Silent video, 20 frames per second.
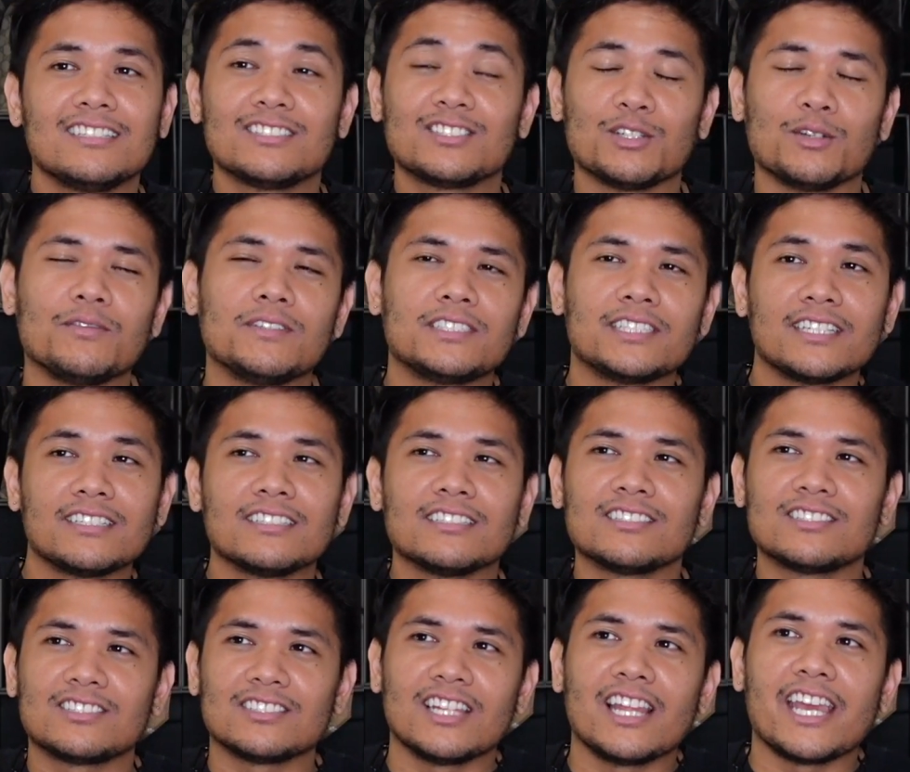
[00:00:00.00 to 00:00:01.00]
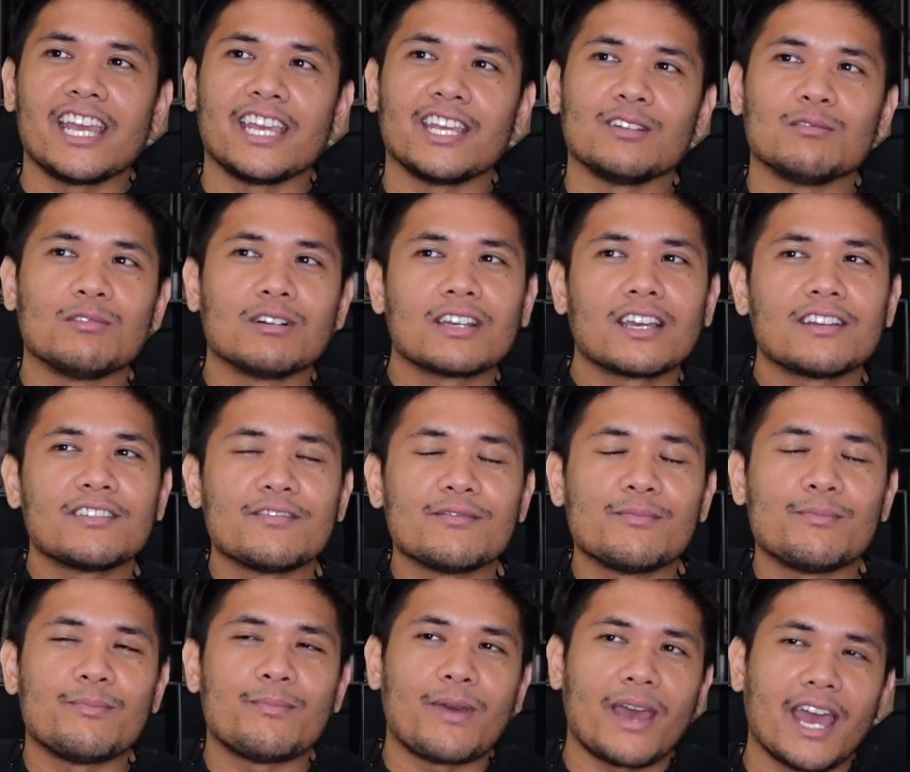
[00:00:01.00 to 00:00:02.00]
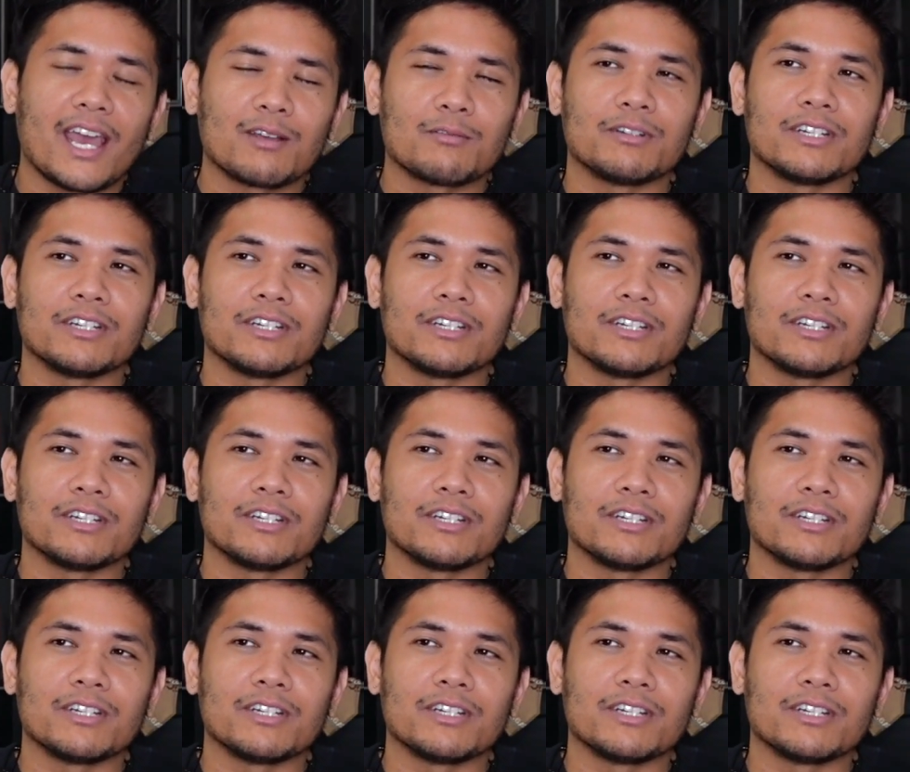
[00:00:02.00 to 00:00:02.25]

So if Santa slayed, what kind of bag